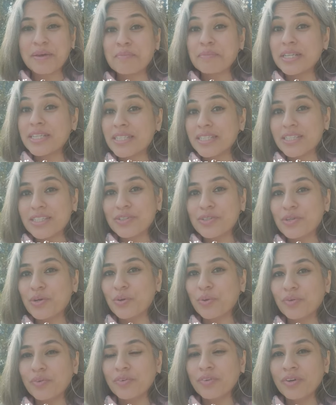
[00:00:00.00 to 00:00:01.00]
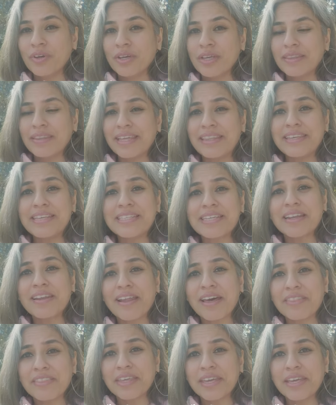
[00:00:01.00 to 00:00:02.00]
But did you know that these are
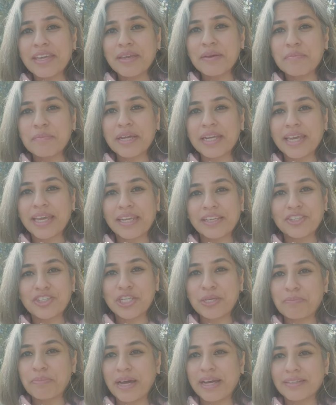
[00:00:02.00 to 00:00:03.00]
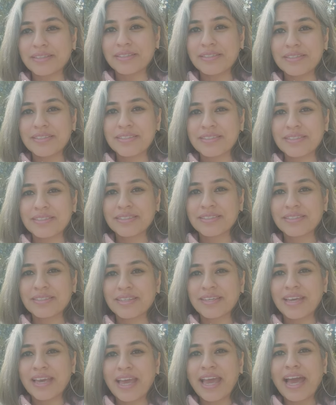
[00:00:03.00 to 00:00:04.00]
nothing but energy
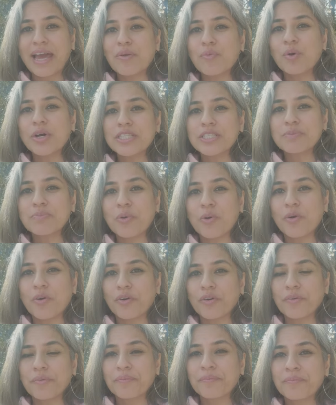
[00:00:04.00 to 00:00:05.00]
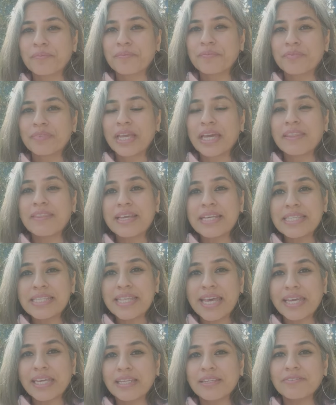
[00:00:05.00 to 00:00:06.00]
patterns? And what's more, these
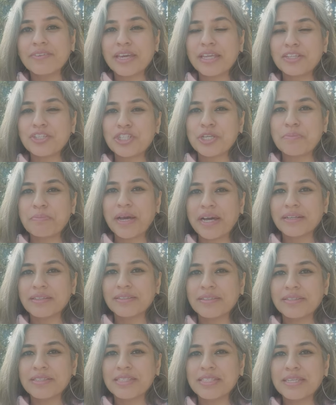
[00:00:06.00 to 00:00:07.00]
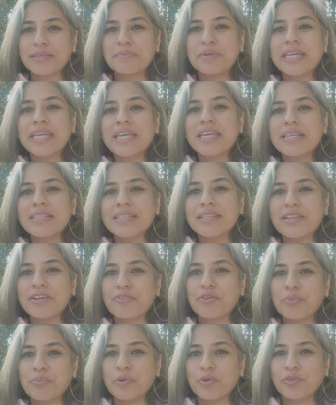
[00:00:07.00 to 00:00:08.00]
negative energy patterns can be easily
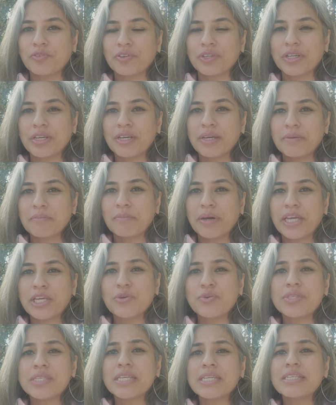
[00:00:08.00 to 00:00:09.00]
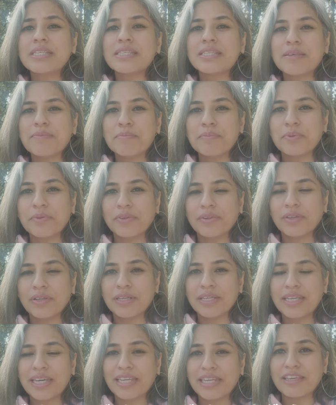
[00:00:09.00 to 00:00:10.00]
removed by using simple
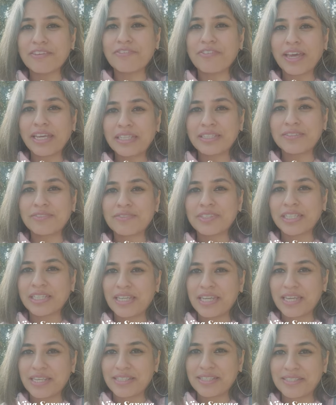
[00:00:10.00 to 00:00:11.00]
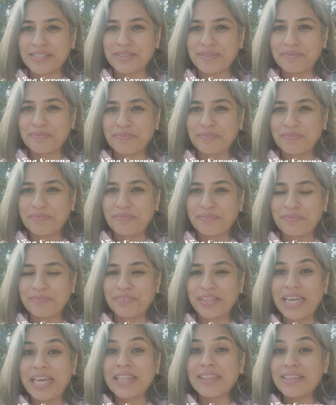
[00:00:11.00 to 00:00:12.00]
yet effective
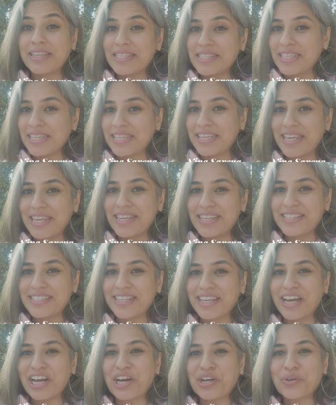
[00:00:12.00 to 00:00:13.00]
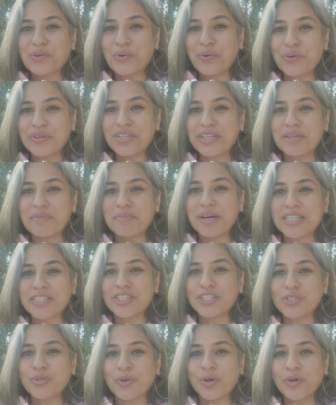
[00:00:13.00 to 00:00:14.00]
techniques. These techniques are taught in Master
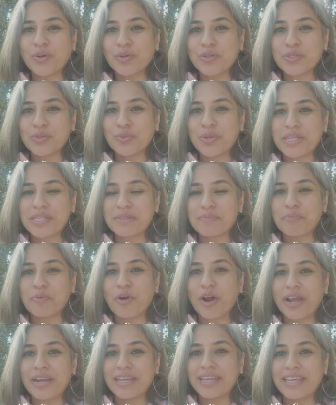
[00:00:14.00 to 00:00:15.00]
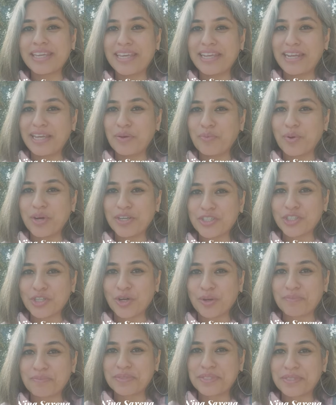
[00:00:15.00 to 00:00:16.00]
Chua Kok Sui's Pranic Healing
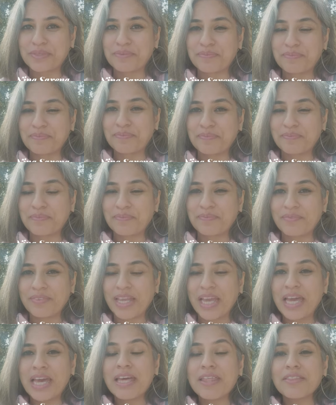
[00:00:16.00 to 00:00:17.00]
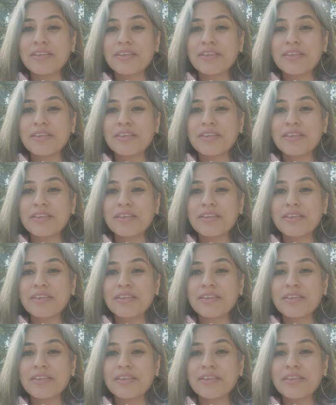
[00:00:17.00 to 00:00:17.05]
Workshops.